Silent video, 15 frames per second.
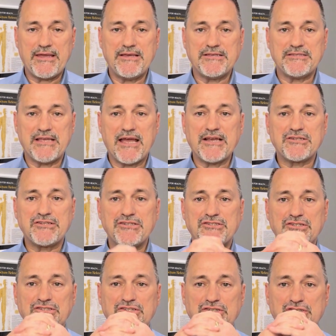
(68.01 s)
is actually
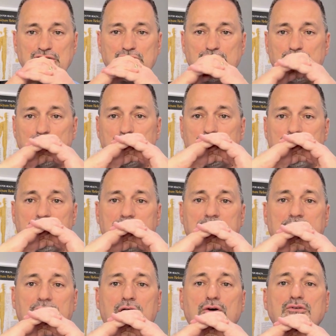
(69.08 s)
just a tube
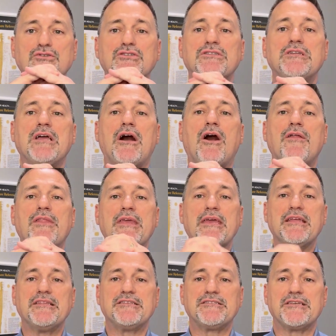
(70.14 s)
that goes on the
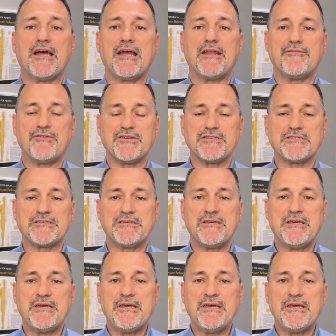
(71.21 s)
inside of us.